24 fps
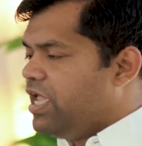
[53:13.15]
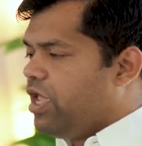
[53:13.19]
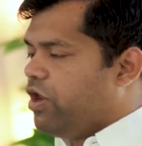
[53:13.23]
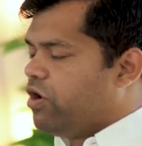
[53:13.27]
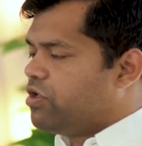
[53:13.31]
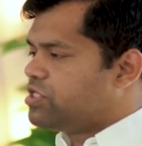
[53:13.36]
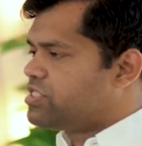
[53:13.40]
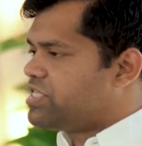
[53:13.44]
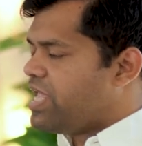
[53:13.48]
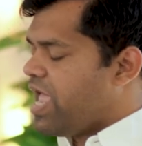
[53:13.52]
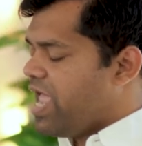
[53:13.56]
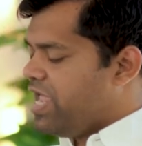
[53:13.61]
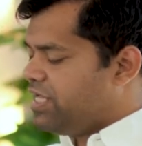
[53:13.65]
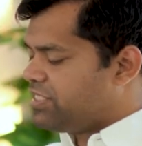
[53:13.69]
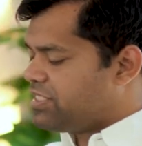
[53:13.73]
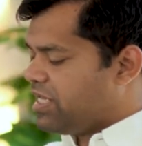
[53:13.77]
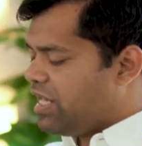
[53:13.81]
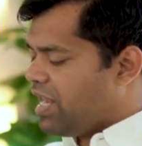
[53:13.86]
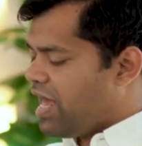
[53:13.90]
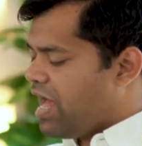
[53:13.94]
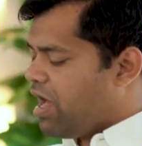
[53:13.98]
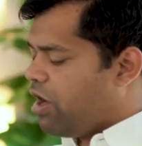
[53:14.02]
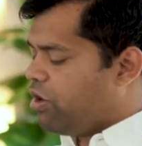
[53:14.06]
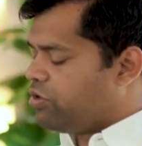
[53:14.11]
You know, say it
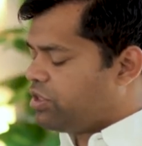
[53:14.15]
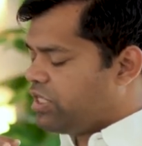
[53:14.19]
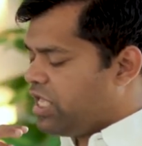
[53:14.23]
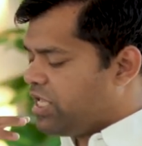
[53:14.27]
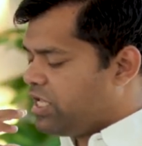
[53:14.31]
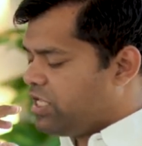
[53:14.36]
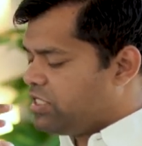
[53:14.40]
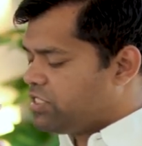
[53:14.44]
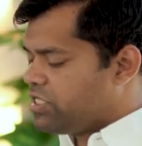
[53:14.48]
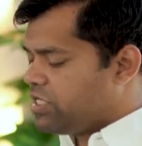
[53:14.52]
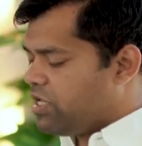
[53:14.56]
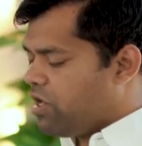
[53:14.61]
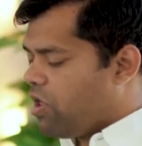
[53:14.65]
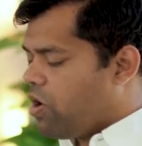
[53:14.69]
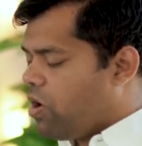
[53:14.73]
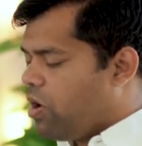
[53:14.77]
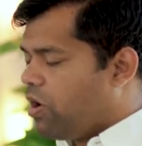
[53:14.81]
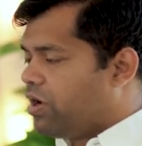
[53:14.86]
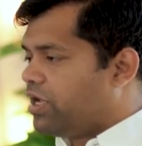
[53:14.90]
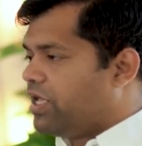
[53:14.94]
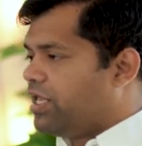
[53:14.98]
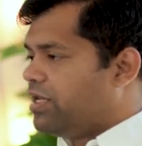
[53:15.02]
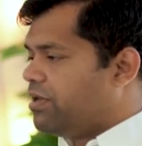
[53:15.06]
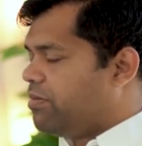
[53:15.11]
aloud, think it
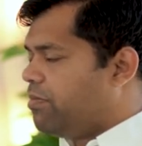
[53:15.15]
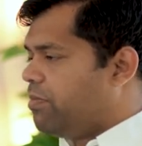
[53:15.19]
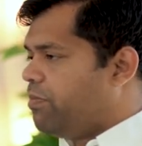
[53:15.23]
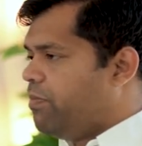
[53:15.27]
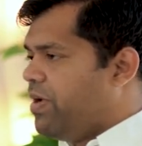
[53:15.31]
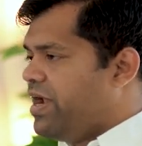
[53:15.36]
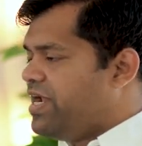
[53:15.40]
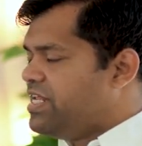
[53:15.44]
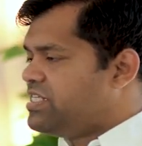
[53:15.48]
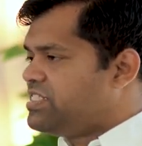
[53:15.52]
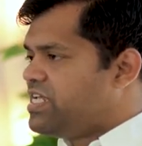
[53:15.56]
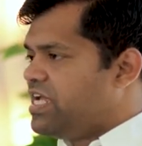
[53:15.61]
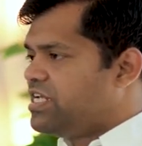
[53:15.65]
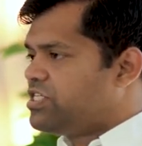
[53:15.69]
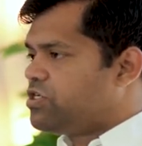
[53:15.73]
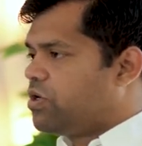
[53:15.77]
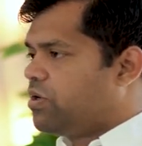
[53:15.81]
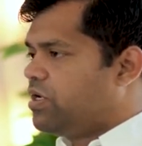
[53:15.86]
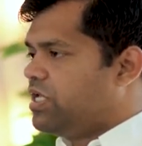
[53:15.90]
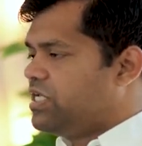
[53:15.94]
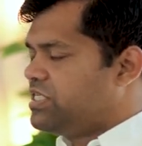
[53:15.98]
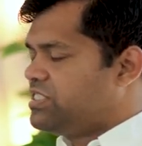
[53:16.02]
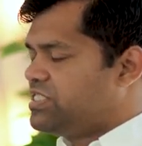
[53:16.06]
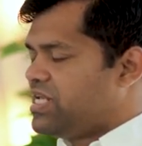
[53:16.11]
along, and meditate
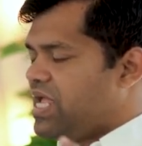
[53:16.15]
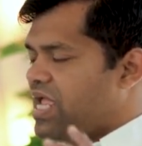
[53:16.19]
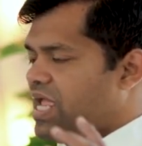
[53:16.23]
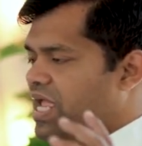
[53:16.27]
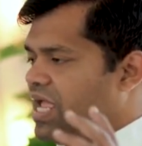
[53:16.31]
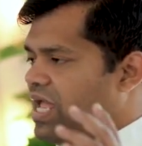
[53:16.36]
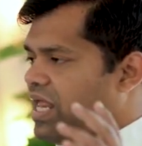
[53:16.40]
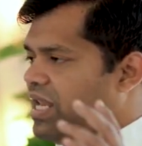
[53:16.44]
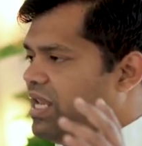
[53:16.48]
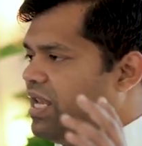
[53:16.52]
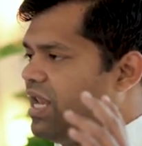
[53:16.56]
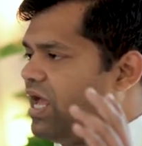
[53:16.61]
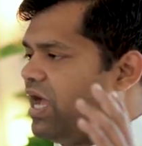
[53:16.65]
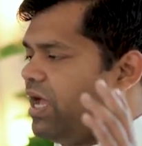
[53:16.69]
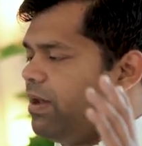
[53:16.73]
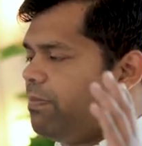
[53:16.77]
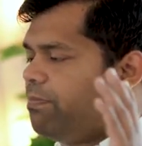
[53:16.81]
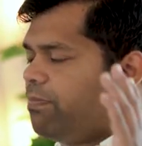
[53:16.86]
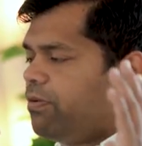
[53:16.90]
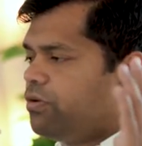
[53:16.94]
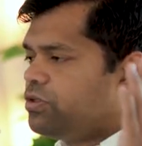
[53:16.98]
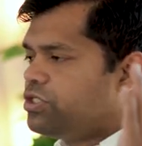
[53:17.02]
on it day and night.